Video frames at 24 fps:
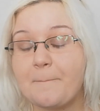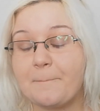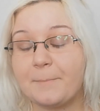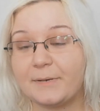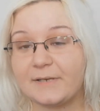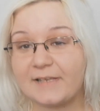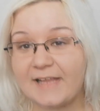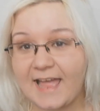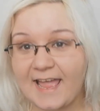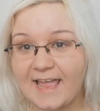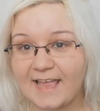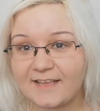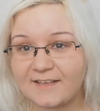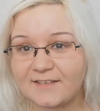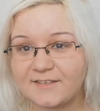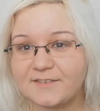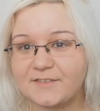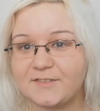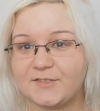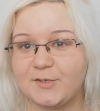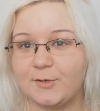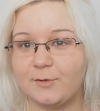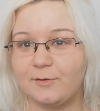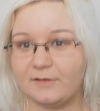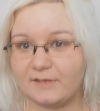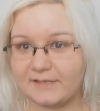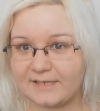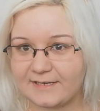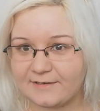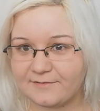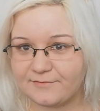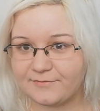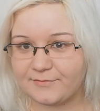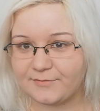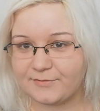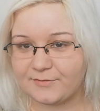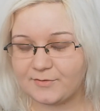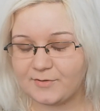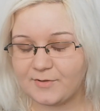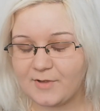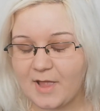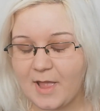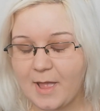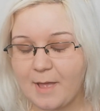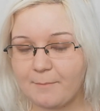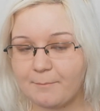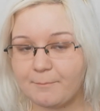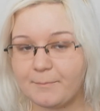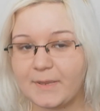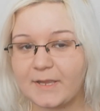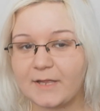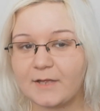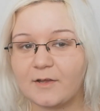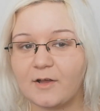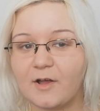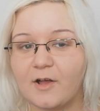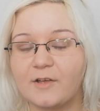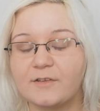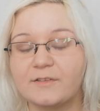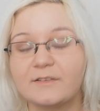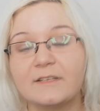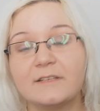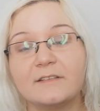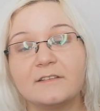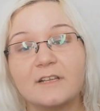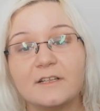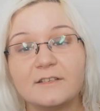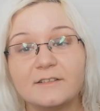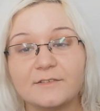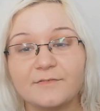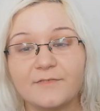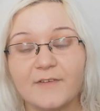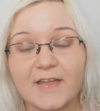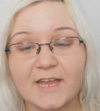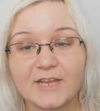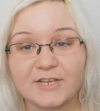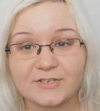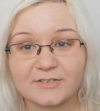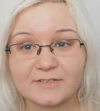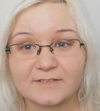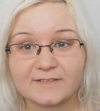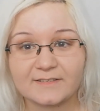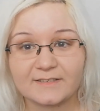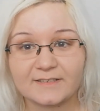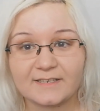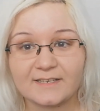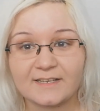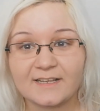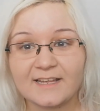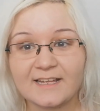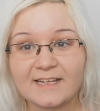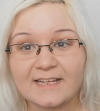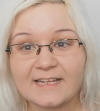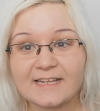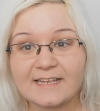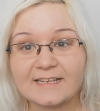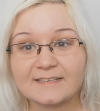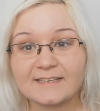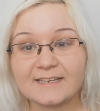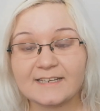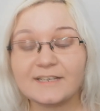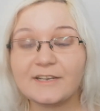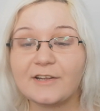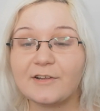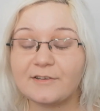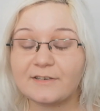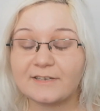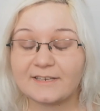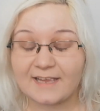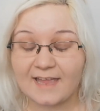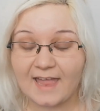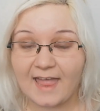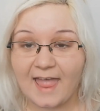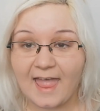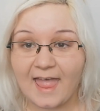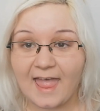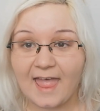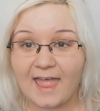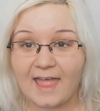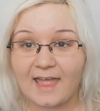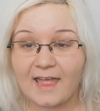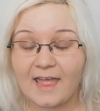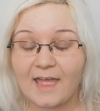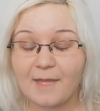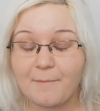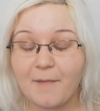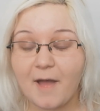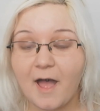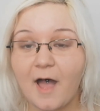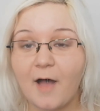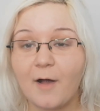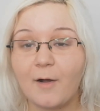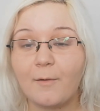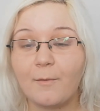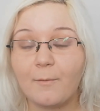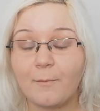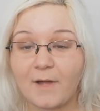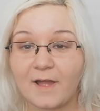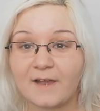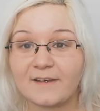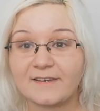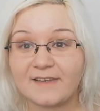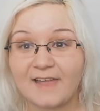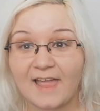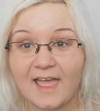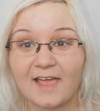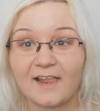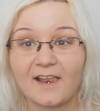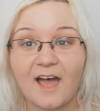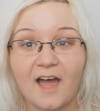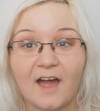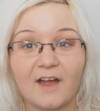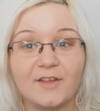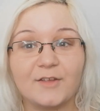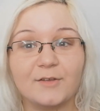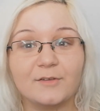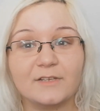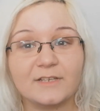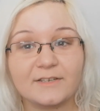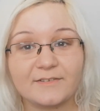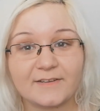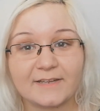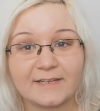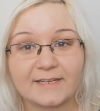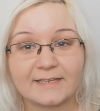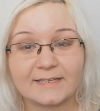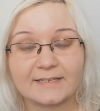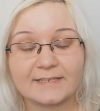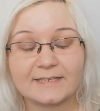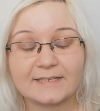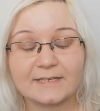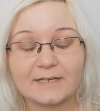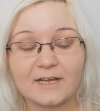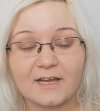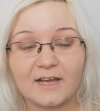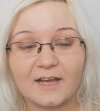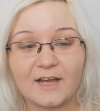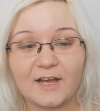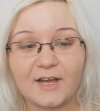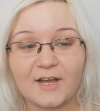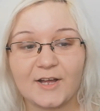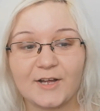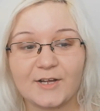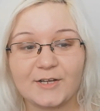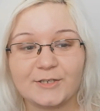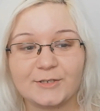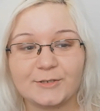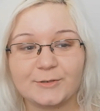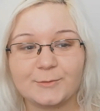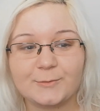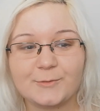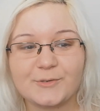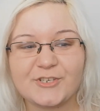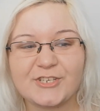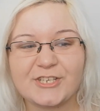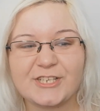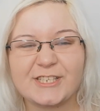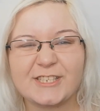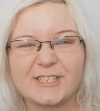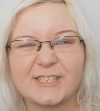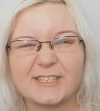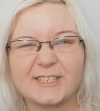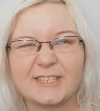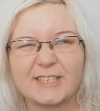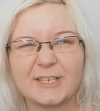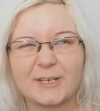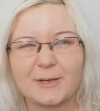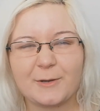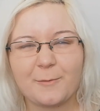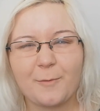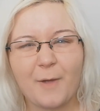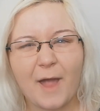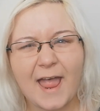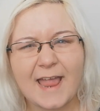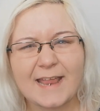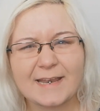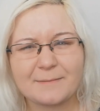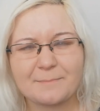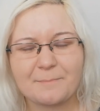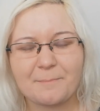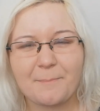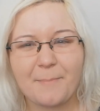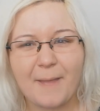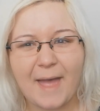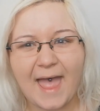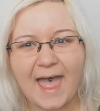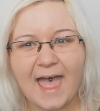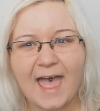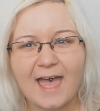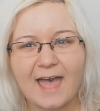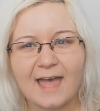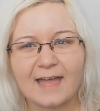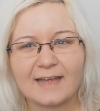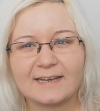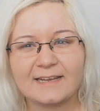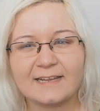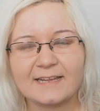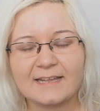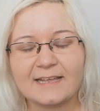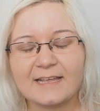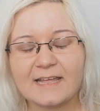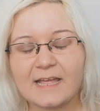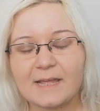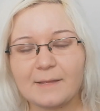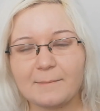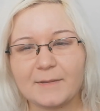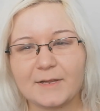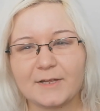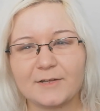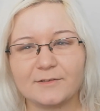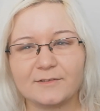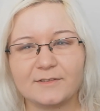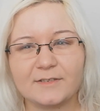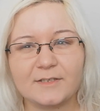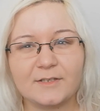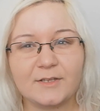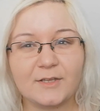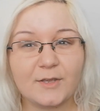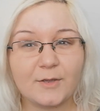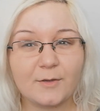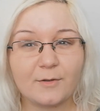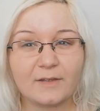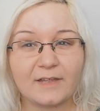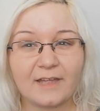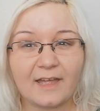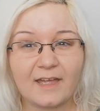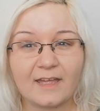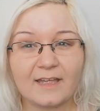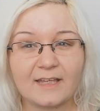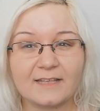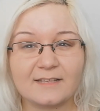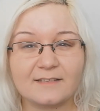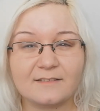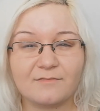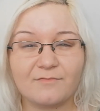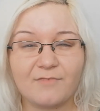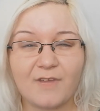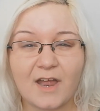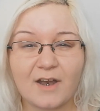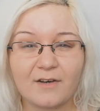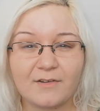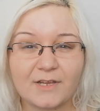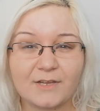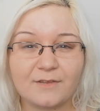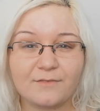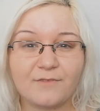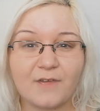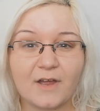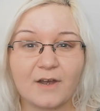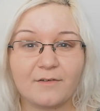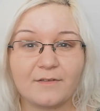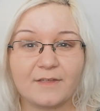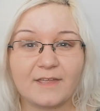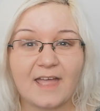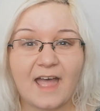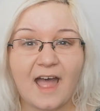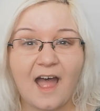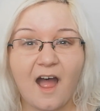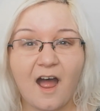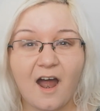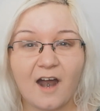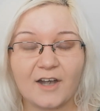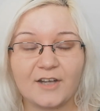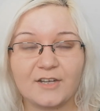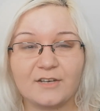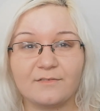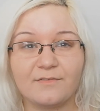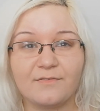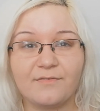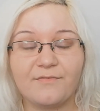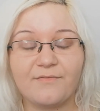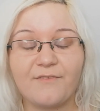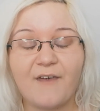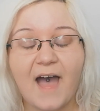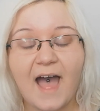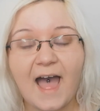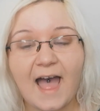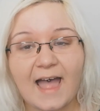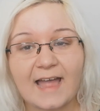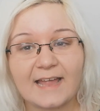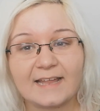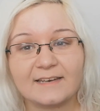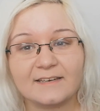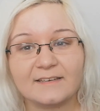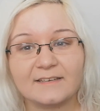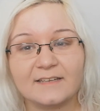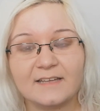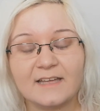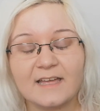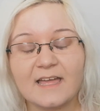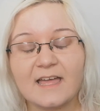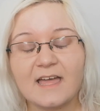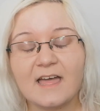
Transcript: place to live, because in lots of agency they don't care about where the hell are you living, which is quite bad, because in UK it's very hard to find